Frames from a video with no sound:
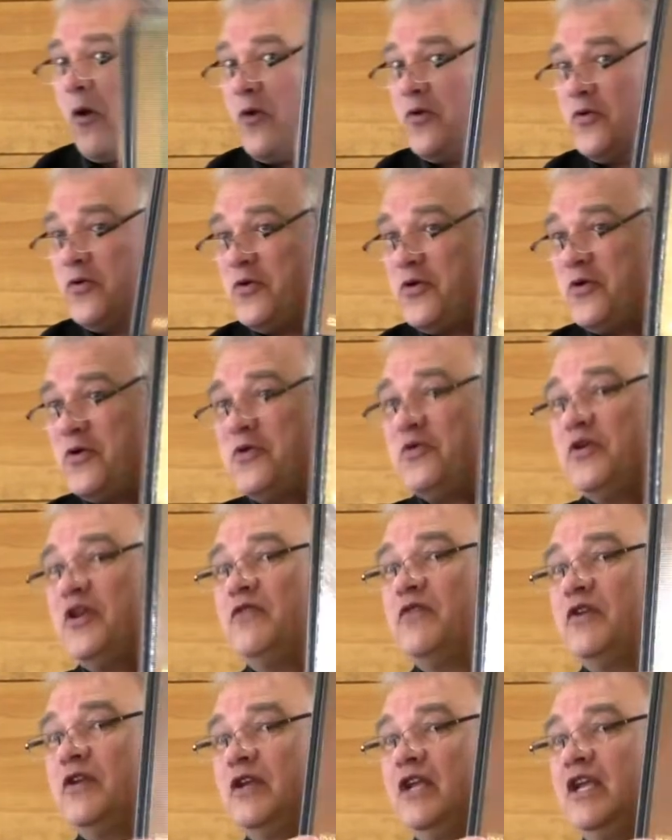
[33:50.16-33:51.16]
Ooh,
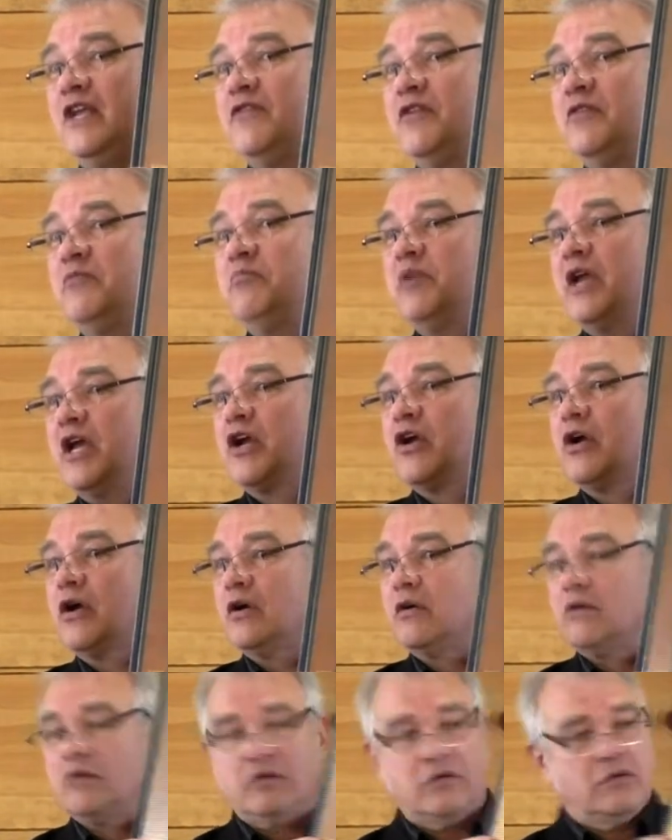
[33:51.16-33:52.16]
even, even bigger.
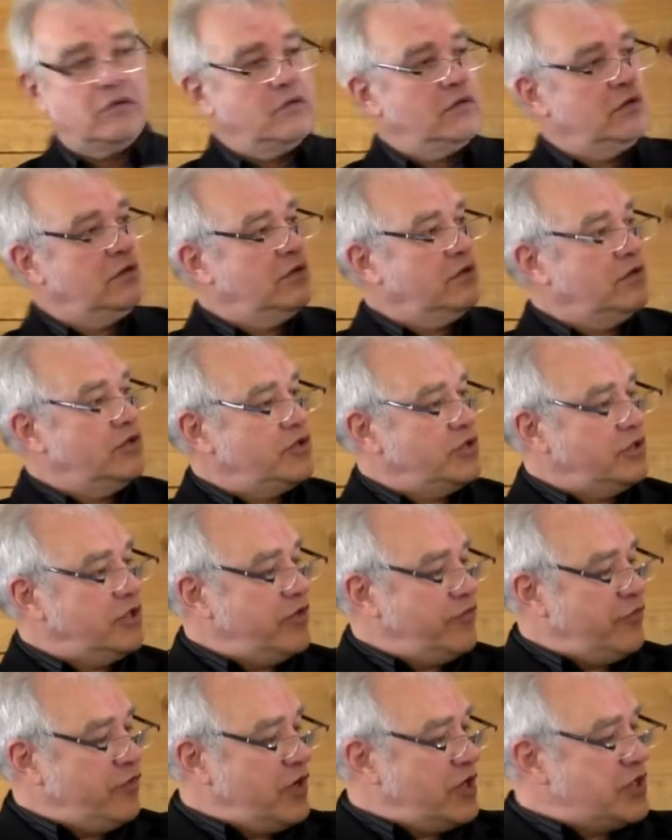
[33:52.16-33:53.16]

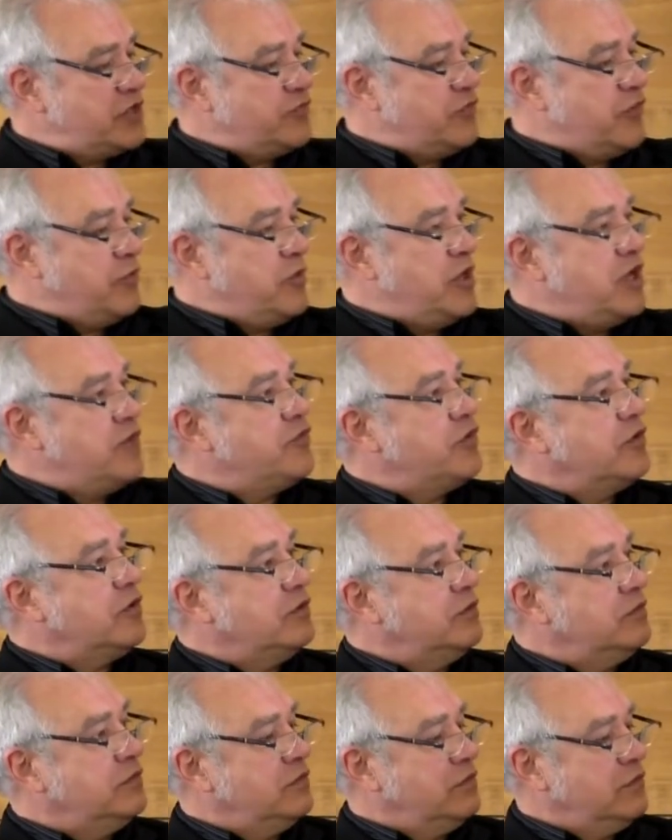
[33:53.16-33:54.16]
Deliver us from evil.